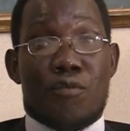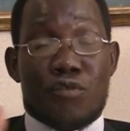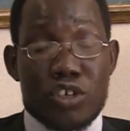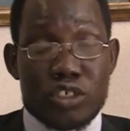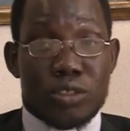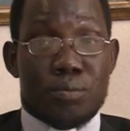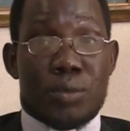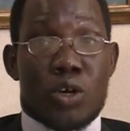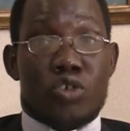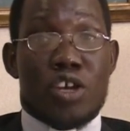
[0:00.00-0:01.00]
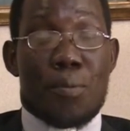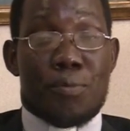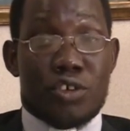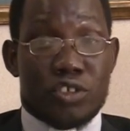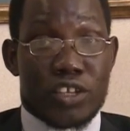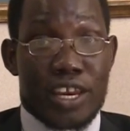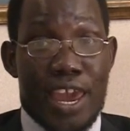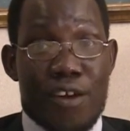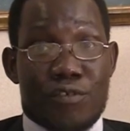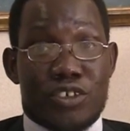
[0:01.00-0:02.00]
First, because our personal
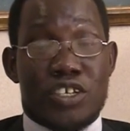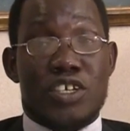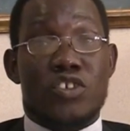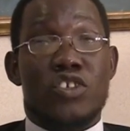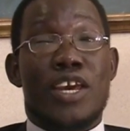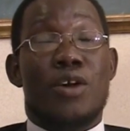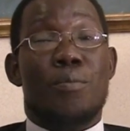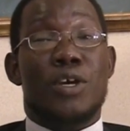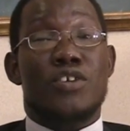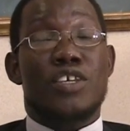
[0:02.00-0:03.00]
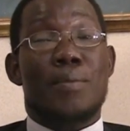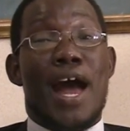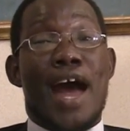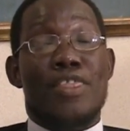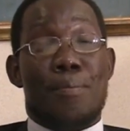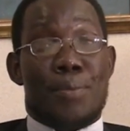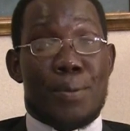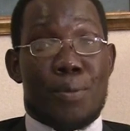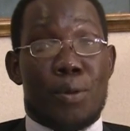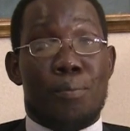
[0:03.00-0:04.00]
effort. Second, because some other
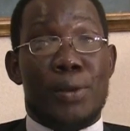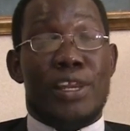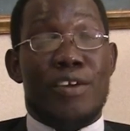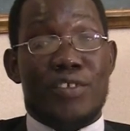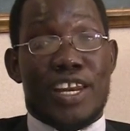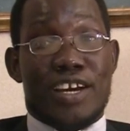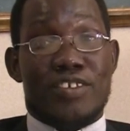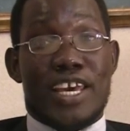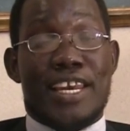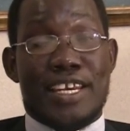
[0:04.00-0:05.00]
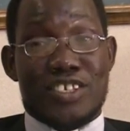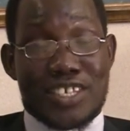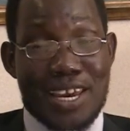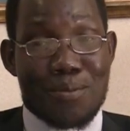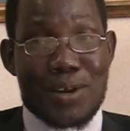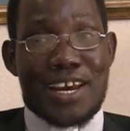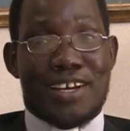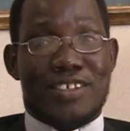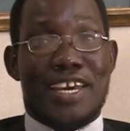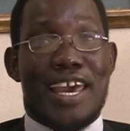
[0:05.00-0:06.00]
people believe in us and they stand by
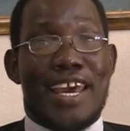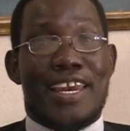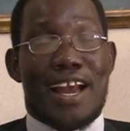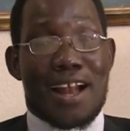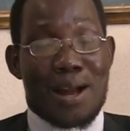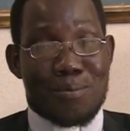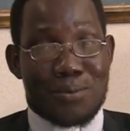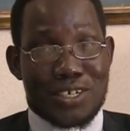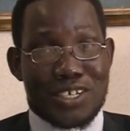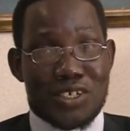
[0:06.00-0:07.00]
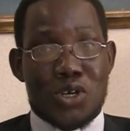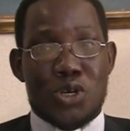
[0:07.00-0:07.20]
us and they accompany us.